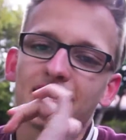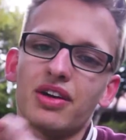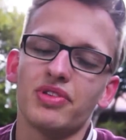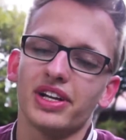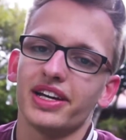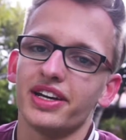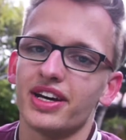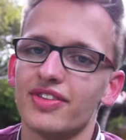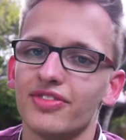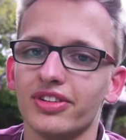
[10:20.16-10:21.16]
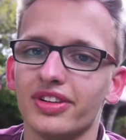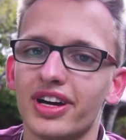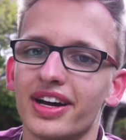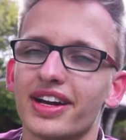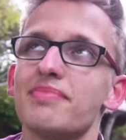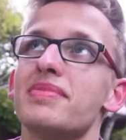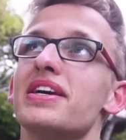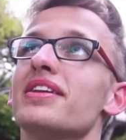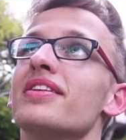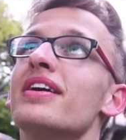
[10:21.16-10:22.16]
not really an awful lot. I
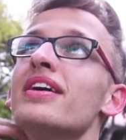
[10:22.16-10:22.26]
mean,